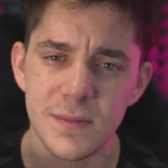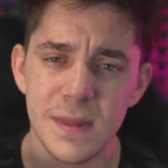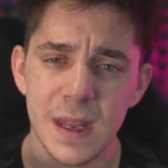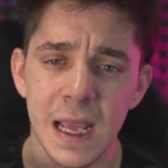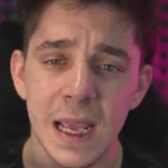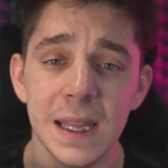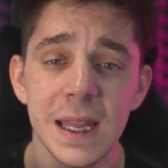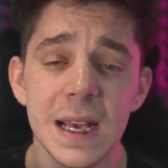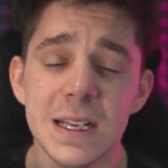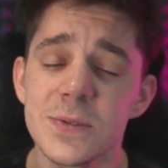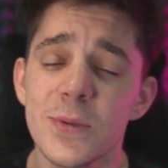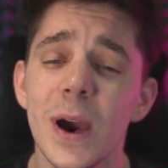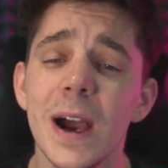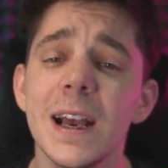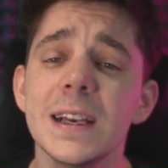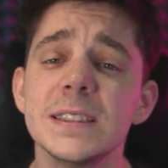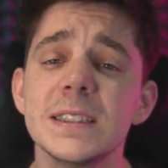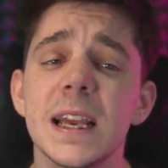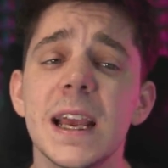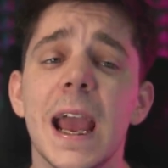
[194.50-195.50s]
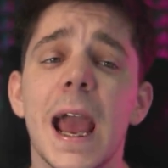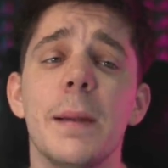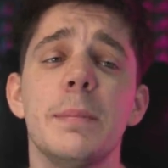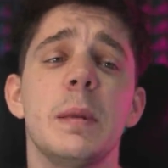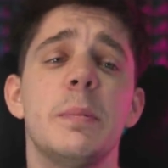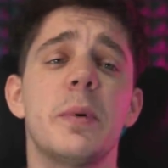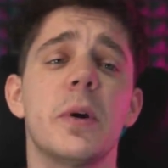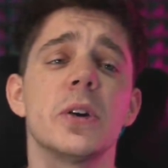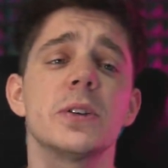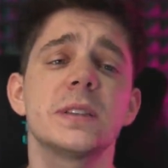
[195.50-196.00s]
and that's why I sang happy
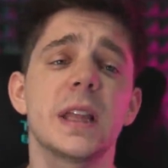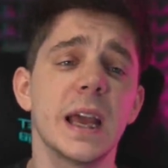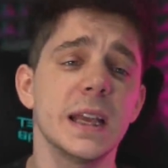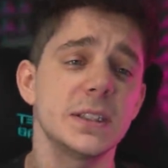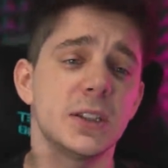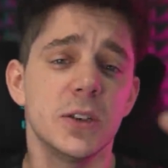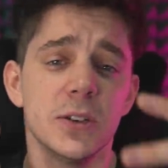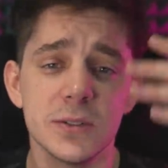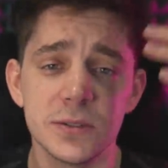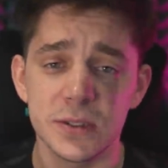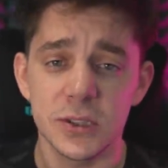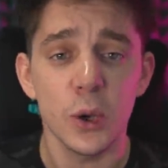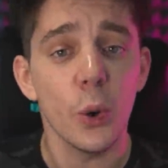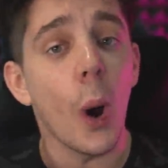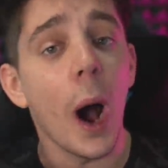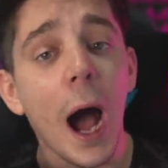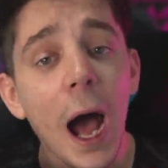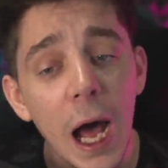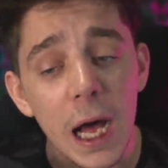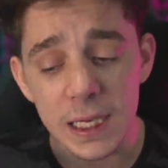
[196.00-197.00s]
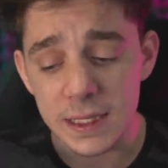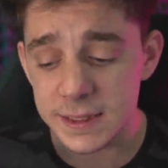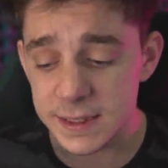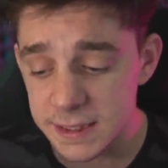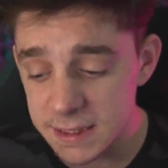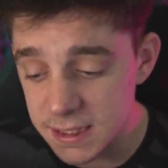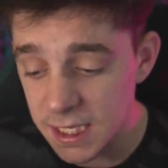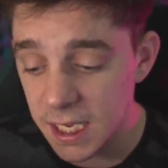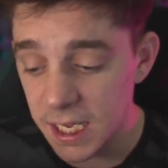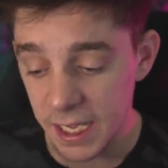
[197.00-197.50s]
birthday to to
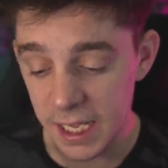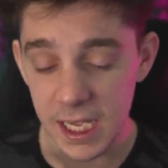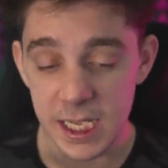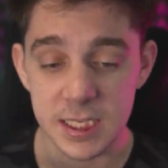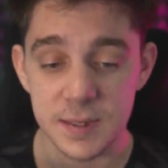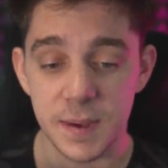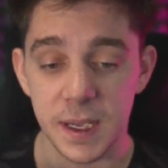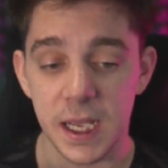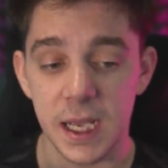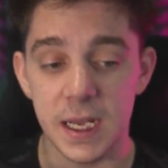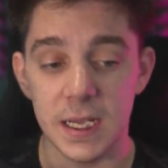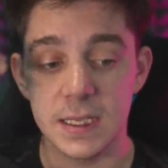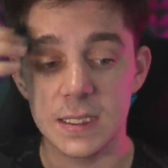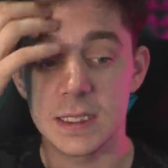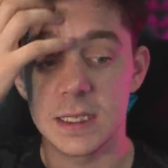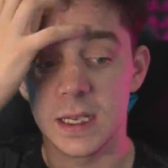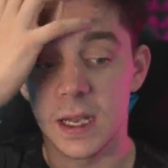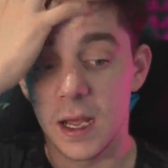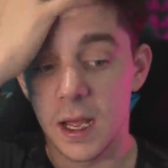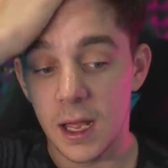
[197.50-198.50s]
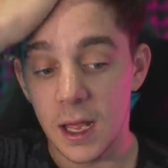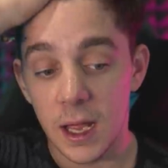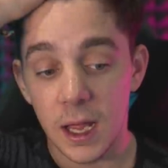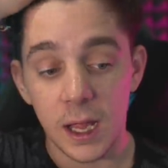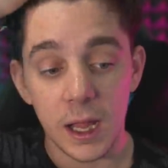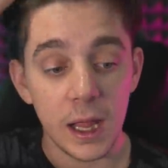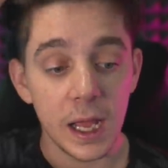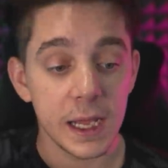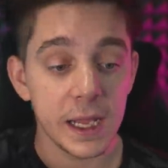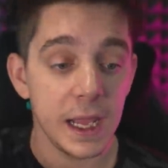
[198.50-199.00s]
us, is because,
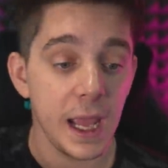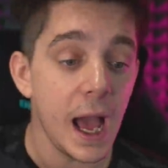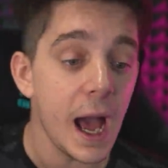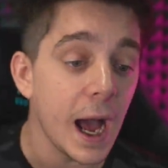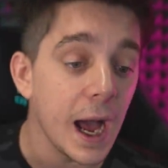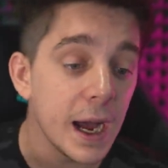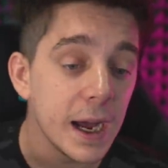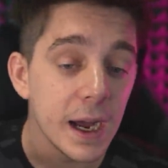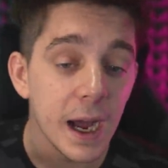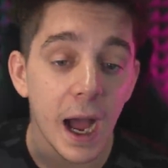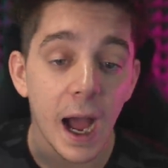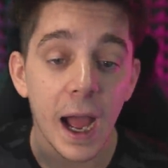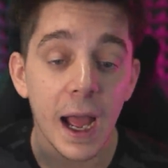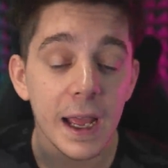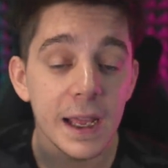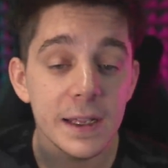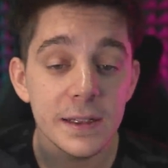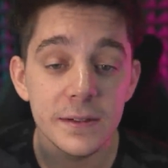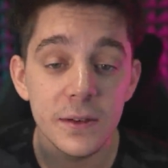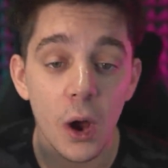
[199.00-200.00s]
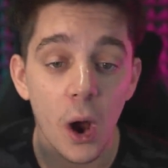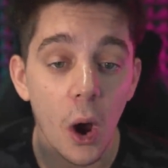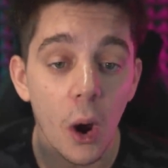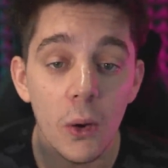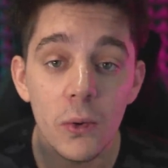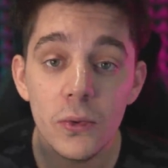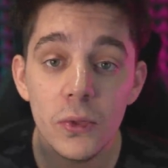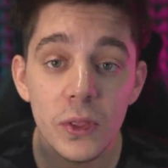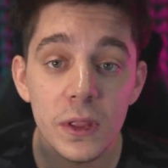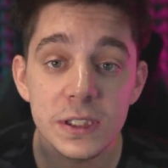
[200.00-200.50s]
like, yeah, I
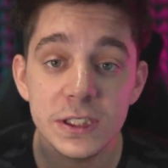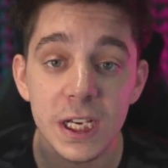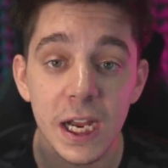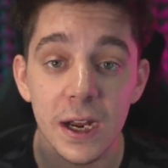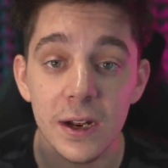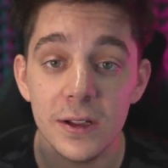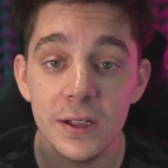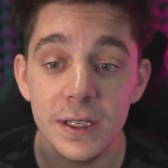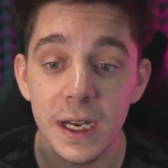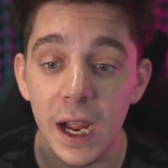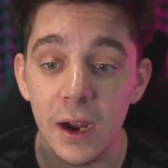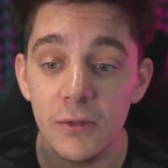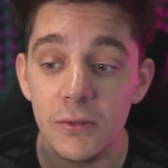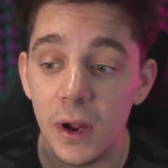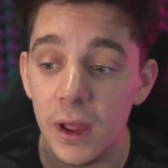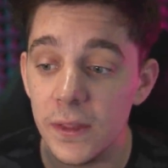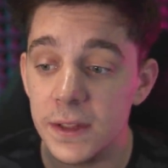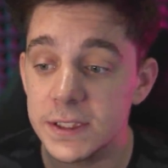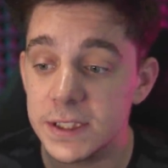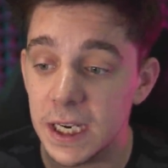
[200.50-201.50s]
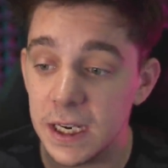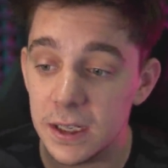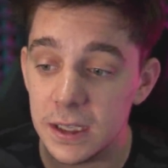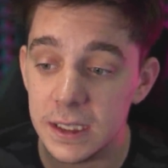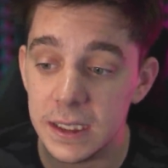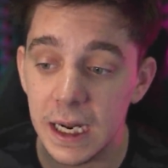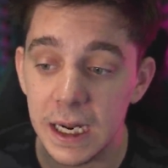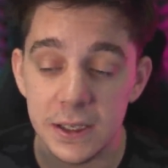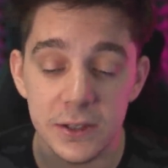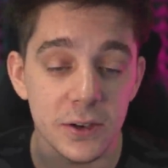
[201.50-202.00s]
own the channel and I run the channel
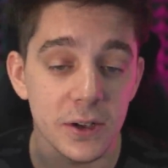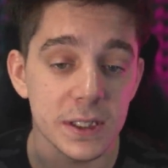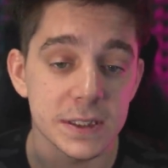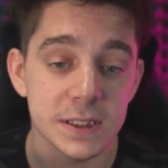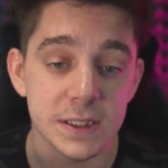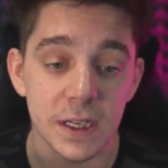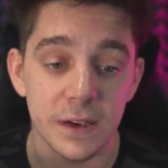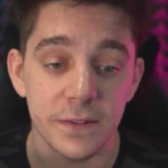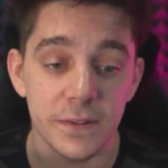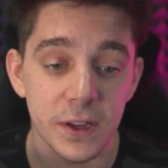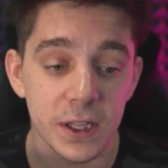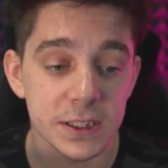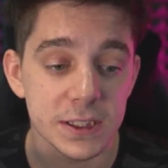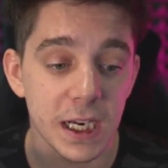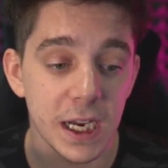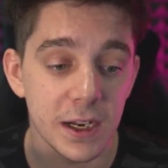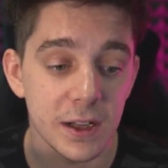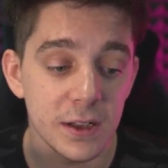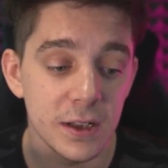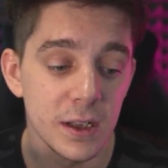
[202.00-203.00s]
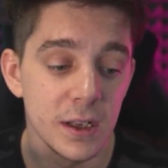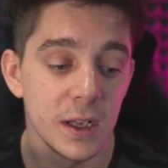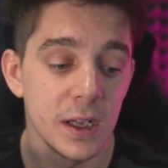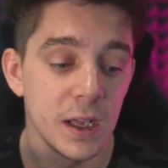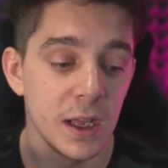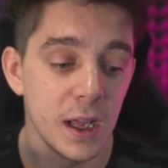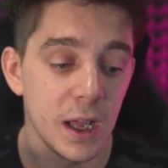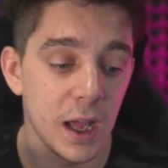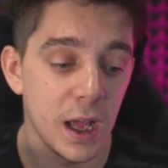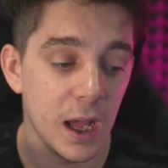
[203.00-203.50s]
and I do all the stuff for the channel,
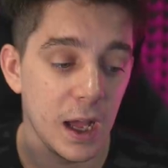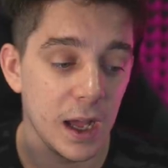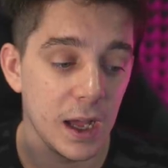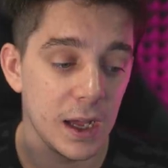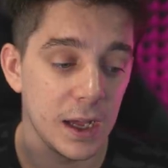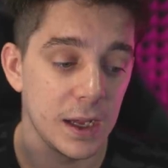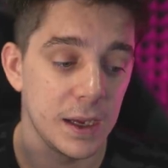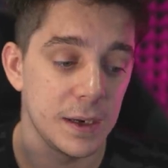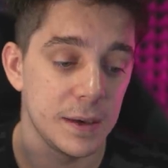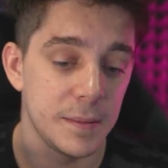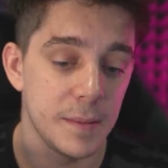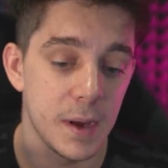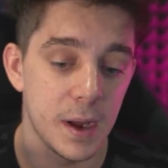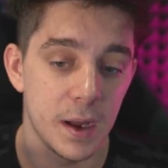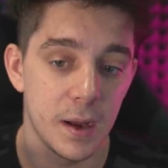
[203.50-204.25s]
um,